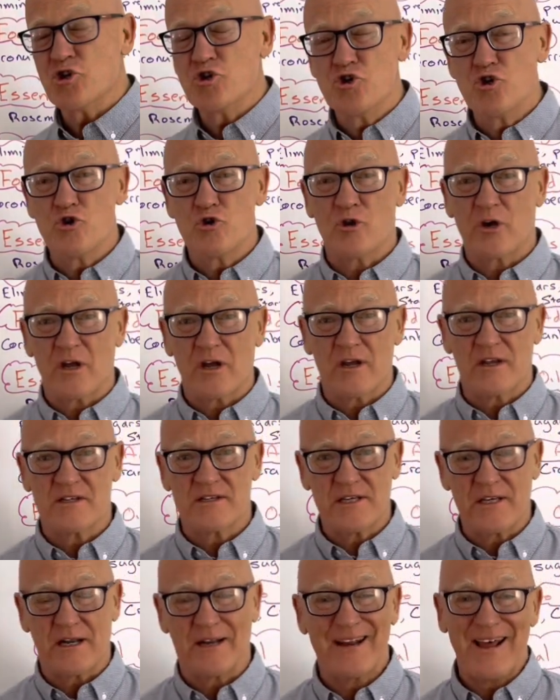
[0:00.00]
you can
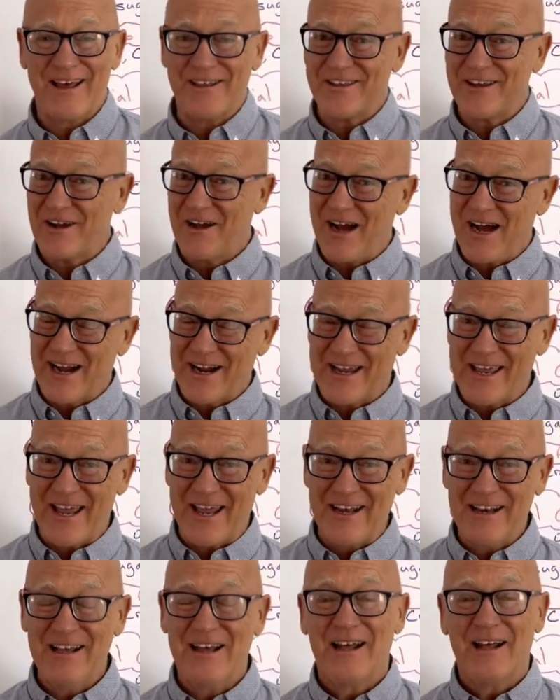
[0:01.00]
consider. Now, there are,
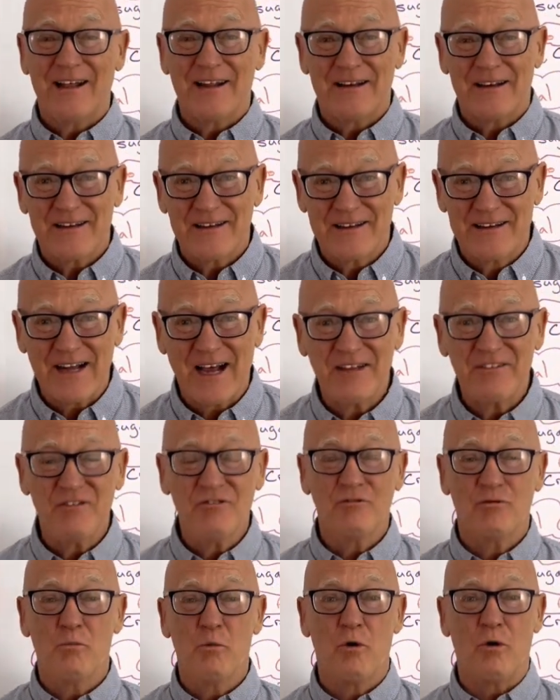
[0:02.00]
again,
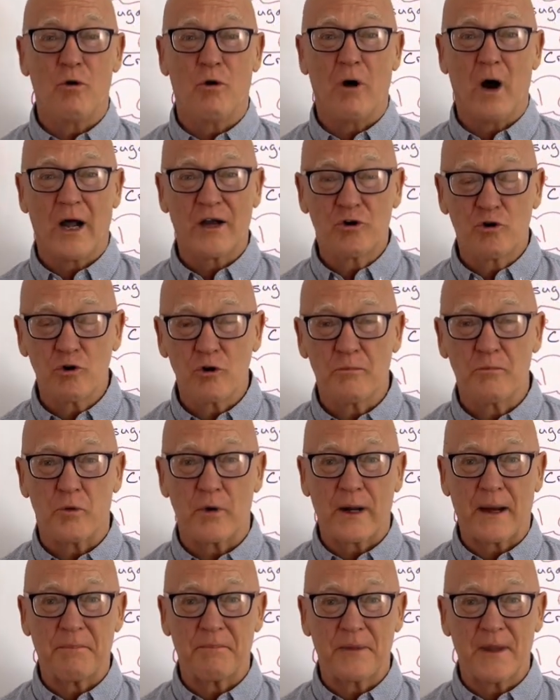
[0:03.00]
dozens more I could have put
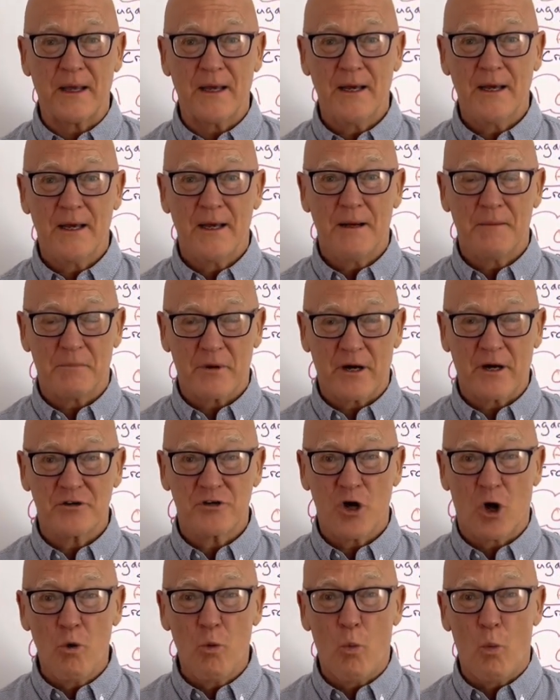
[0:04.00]
up there, but I
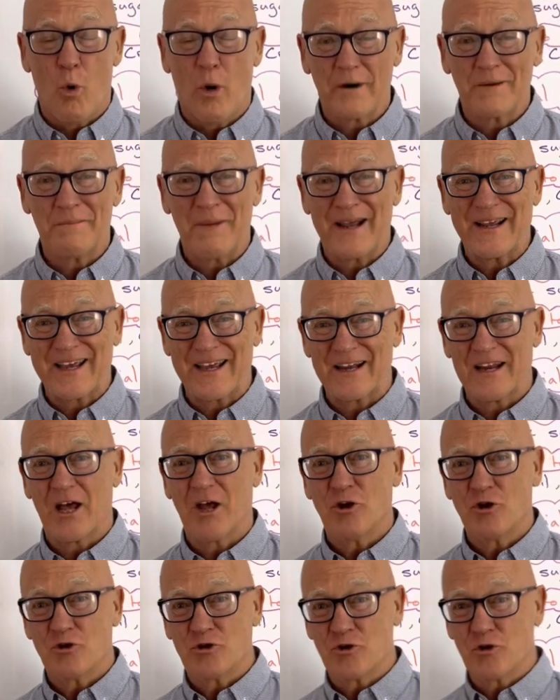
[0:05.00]
don't want to make
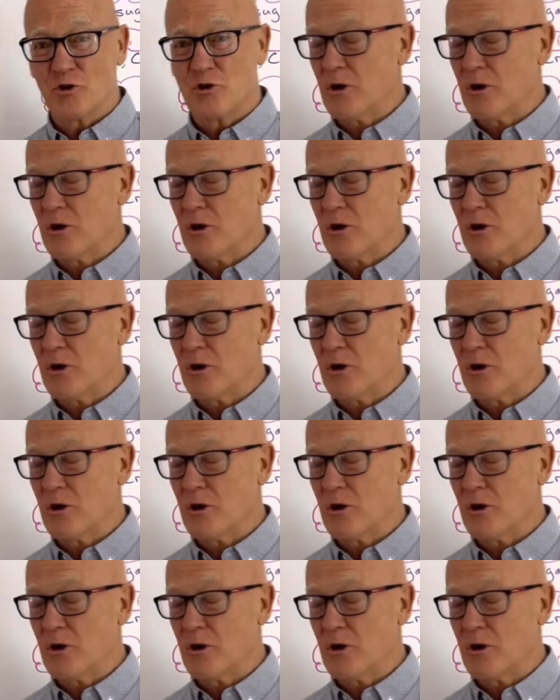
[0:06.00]
it too